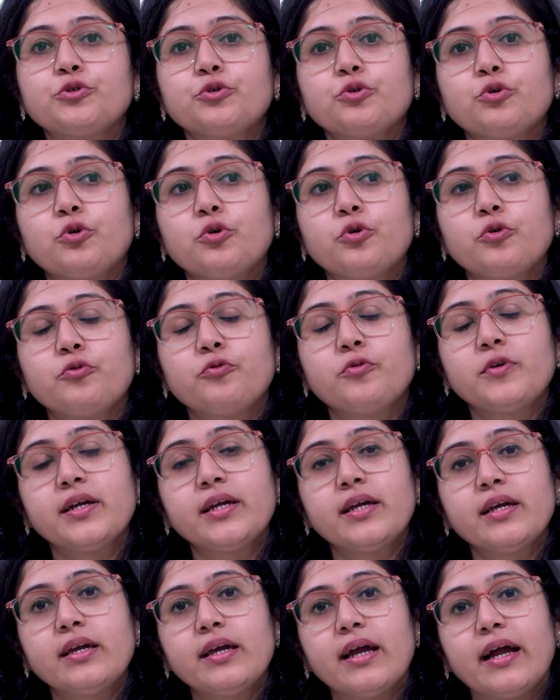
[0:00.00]
So
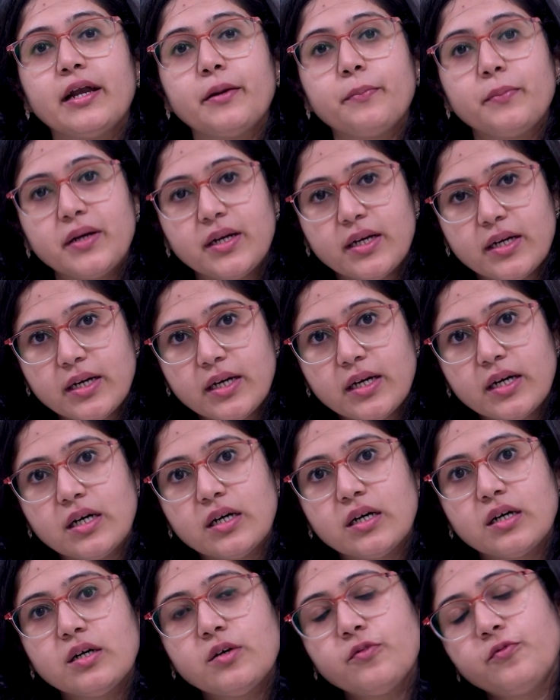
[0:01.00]
we admitted
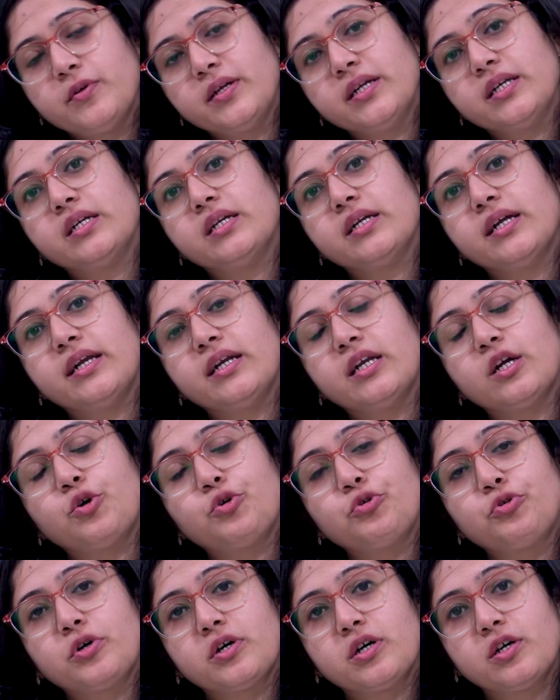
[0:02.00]
her, we drained
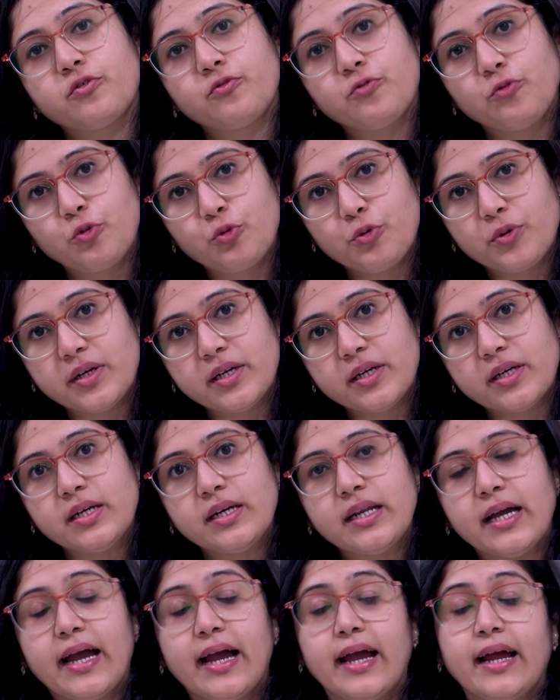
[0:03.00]
out her
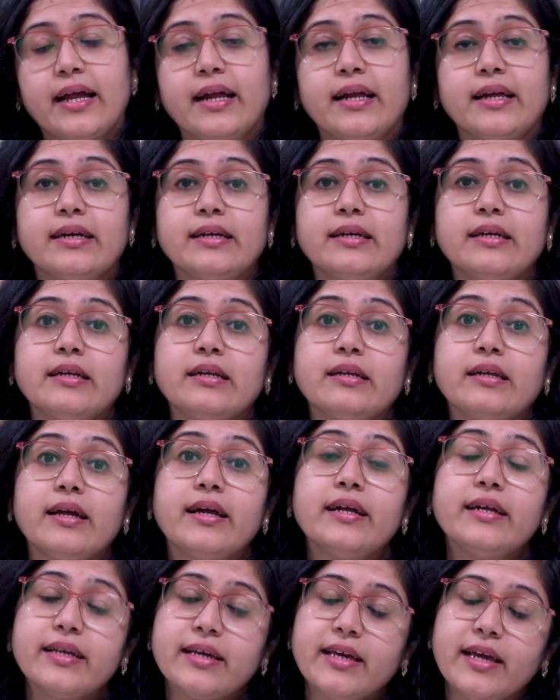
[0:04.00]
fluid, and
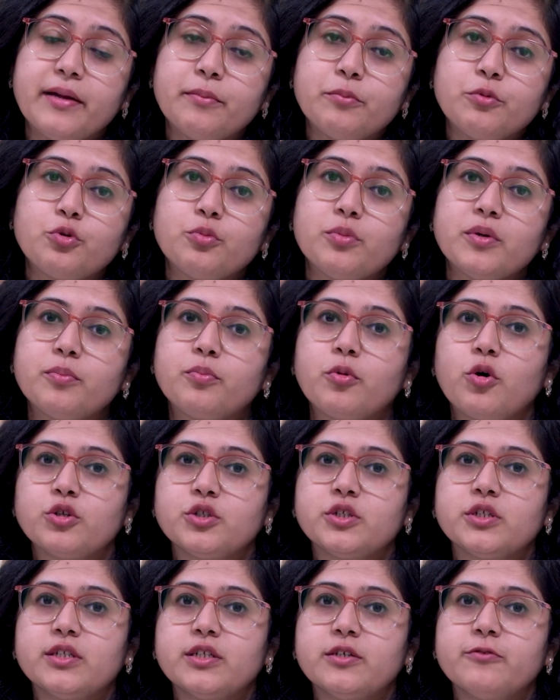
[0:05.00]
it came to be
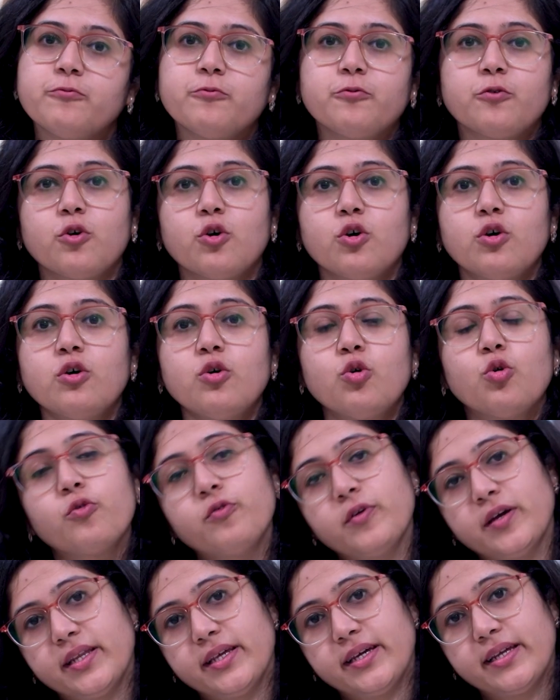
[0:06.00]
positive for
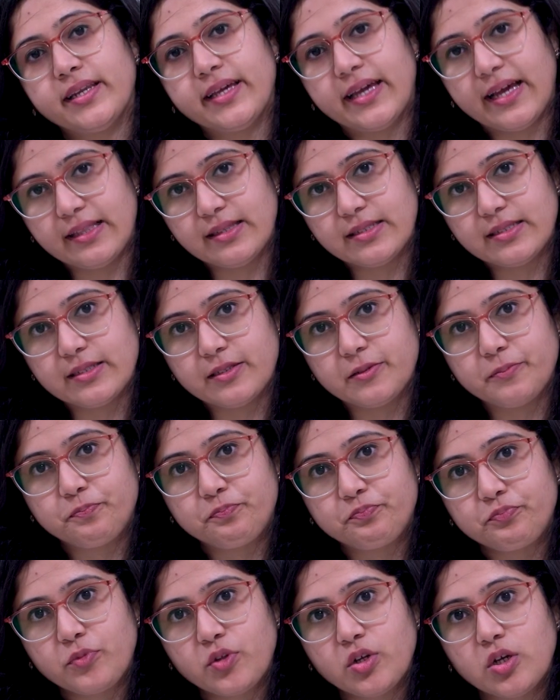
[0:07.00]
ovarian cancer.
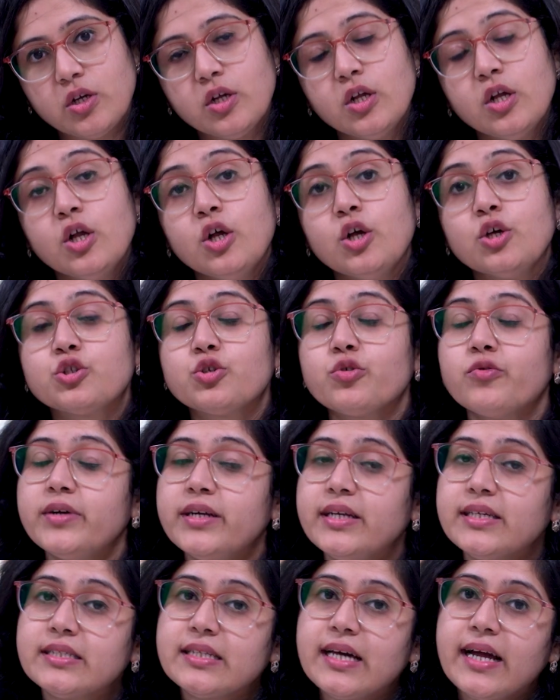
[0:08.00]
So
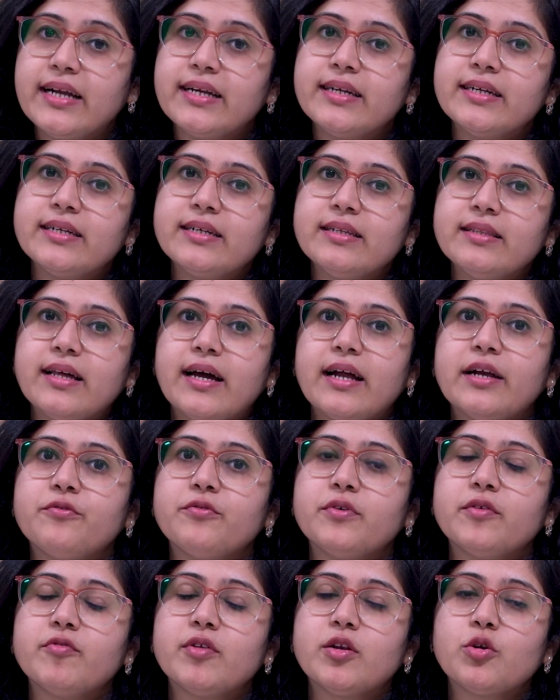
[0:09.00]
we decided that
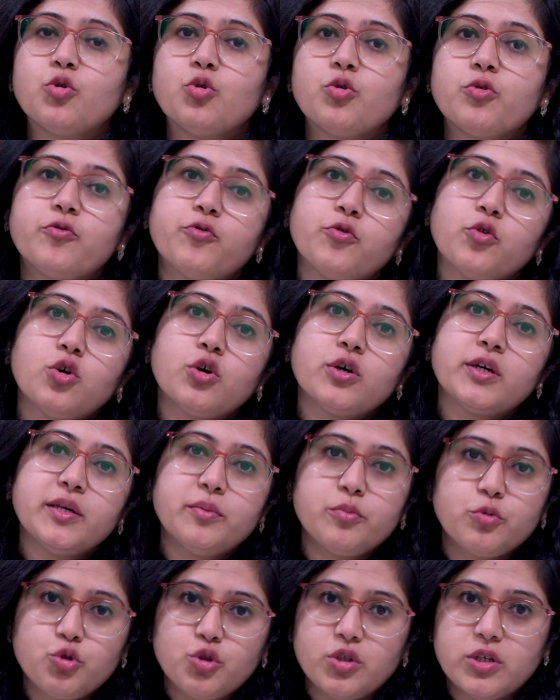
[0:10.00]
we will go for
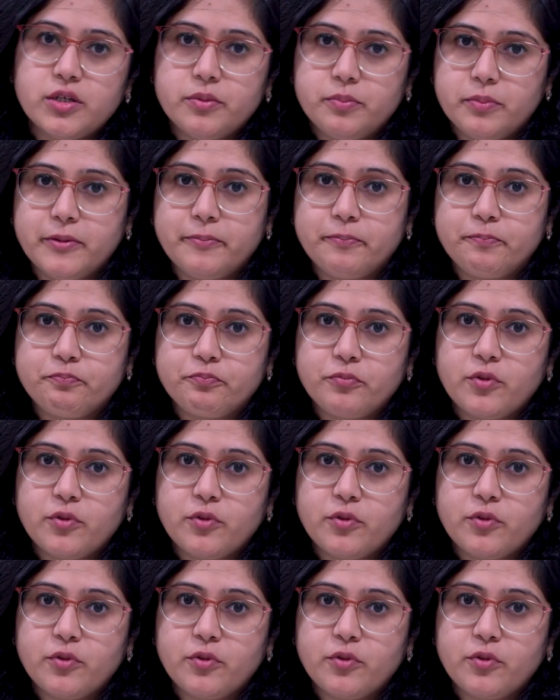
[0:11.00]
chemotherapy.